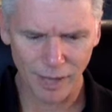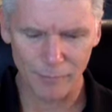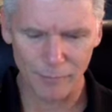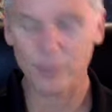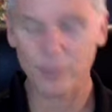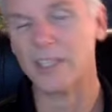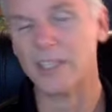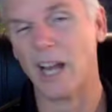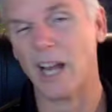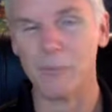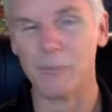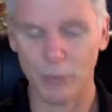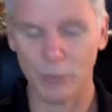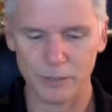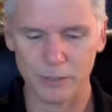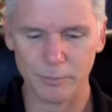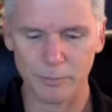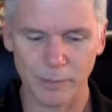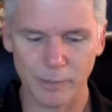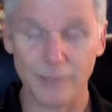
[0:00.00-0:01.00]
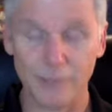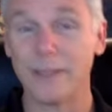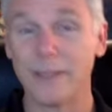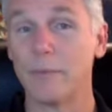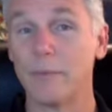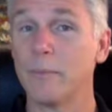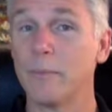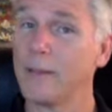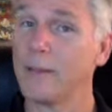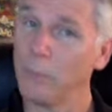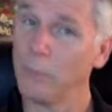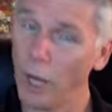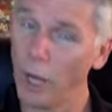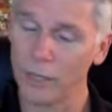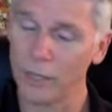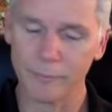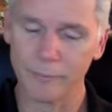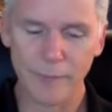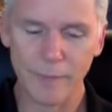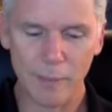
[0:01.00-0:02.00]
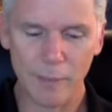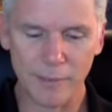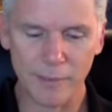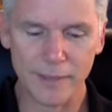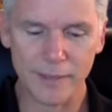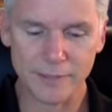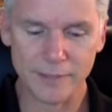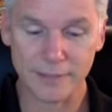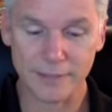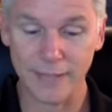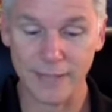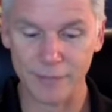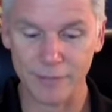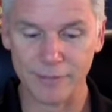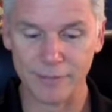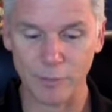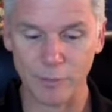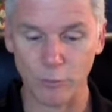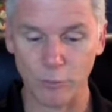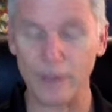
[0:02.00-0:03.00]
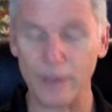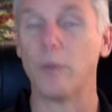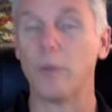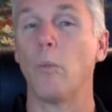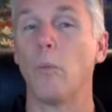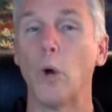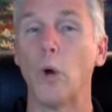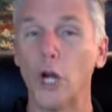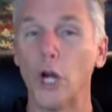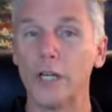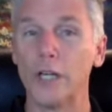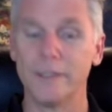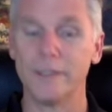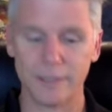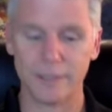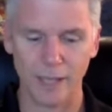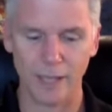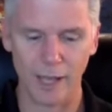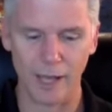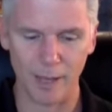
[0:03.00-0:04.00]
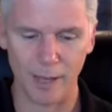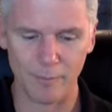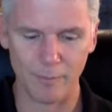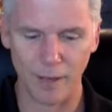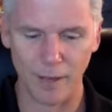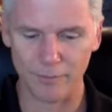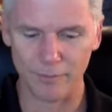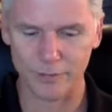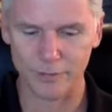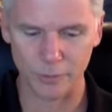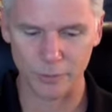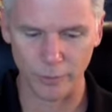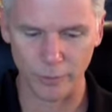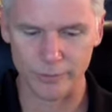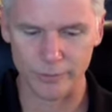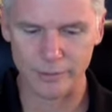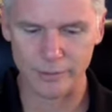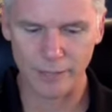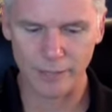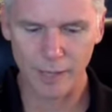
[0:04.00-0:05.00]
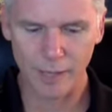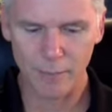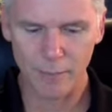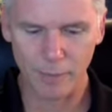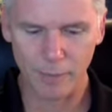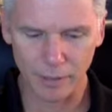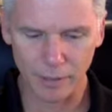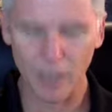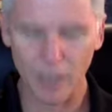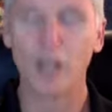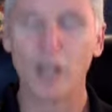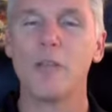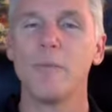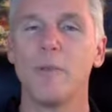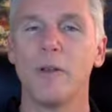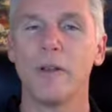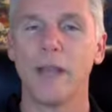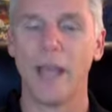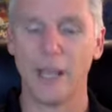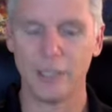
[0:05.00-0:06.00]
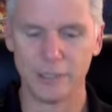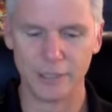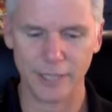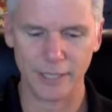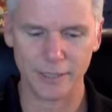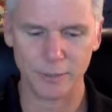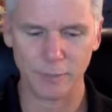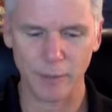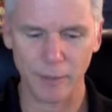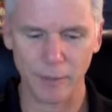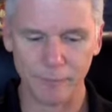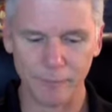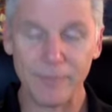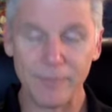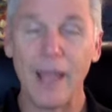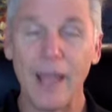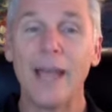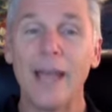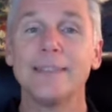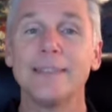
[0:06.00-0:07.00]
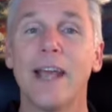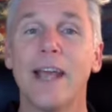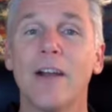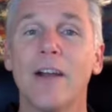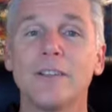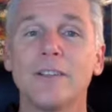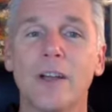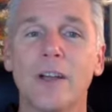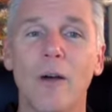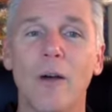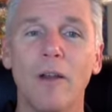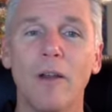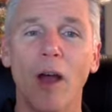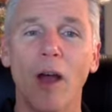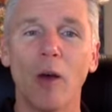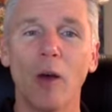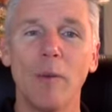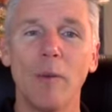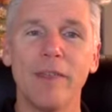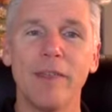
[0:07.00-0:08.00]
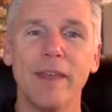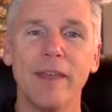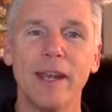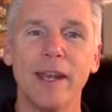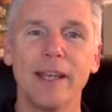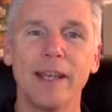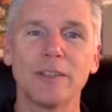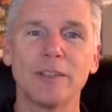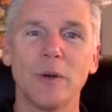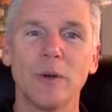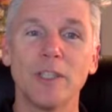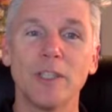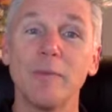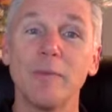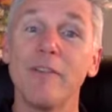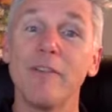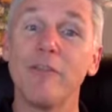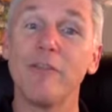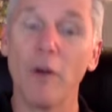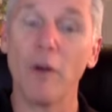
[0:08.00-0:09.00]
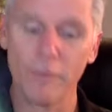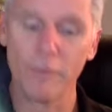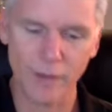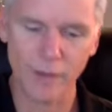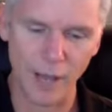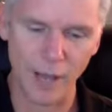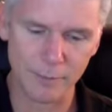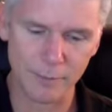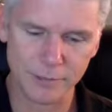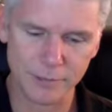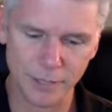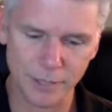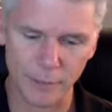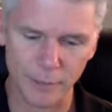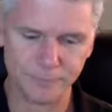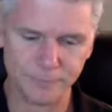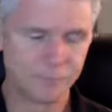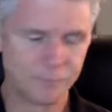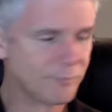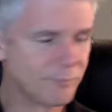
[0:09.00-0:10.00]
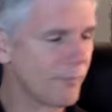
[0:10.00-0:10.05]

usually not books because that would be the book, but this is definitely written words of sorts, but communication as well. Tarot to go along with it is going to be Four of Cups. So